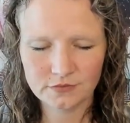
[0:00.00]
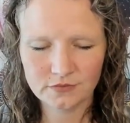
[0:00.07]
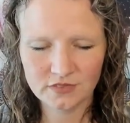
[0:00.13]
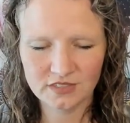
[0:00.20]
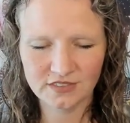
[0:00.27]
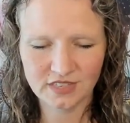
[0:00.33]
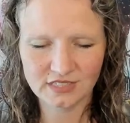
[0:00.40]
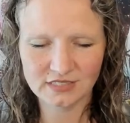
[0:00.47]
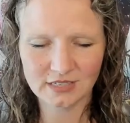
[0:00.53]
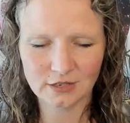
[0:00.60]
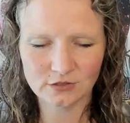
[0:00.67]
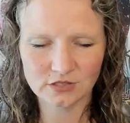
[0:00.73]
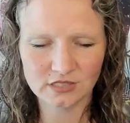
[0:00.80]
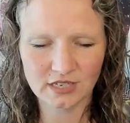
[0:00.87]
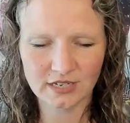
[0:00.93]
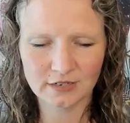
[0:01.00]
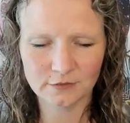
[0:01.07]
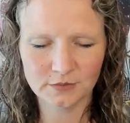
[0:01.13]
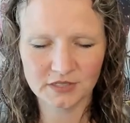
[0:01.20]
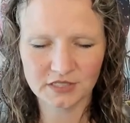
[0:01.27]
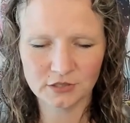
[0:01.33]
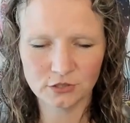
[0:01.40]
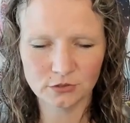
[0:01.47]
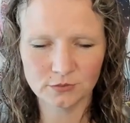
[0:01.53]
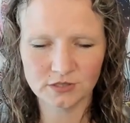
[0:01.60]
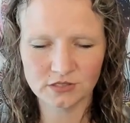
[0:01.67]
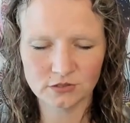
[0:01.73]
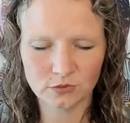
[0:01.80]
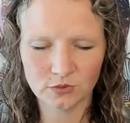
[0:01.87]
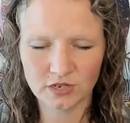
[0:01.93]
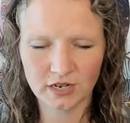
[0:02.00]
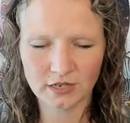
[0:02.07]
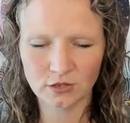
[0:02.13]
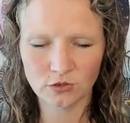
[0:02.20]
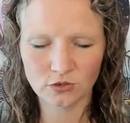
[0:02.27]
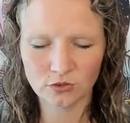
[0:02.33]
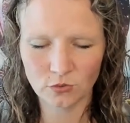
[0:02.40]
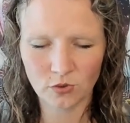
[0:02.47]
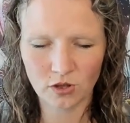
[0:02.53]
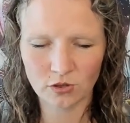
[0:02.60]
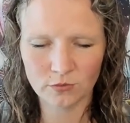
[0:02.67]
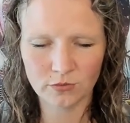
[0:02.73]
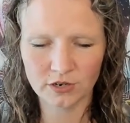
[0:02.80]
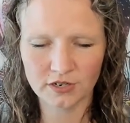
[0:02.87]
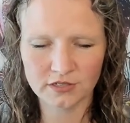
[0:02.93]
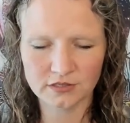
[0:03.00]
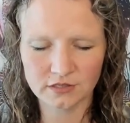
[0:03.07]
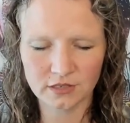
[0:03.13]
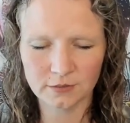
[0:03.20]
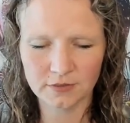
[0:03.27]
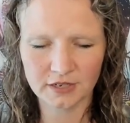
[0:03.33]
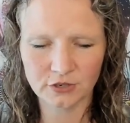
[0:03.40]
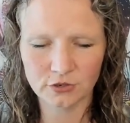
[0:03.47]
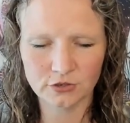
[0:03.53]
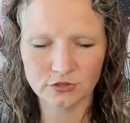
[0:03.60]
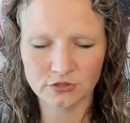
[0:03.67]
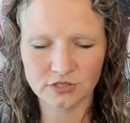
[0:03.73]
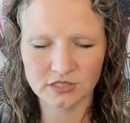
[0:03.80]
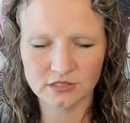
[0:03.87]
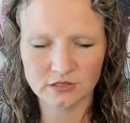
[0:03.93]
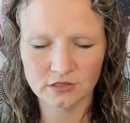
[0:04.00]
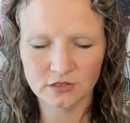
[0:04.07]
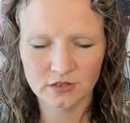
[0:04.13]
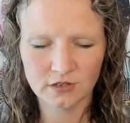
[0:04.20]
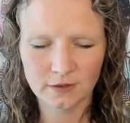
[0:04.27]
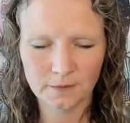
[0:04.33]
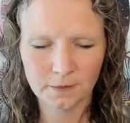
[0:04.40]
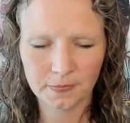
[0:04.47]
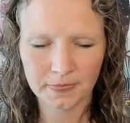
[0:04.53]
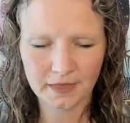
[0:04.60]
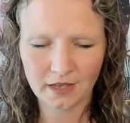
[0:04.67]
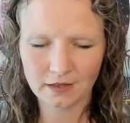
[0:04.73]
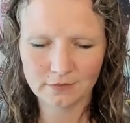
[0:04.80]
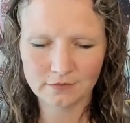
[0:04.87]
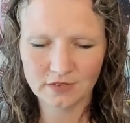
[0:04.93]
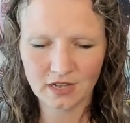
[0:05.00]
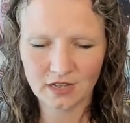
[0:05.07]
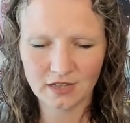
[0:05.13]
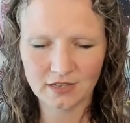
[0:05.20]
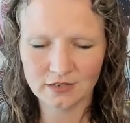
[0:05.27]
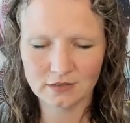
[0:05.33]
that's outside of being human. So when I go to Walmart to get my groceries, I'm not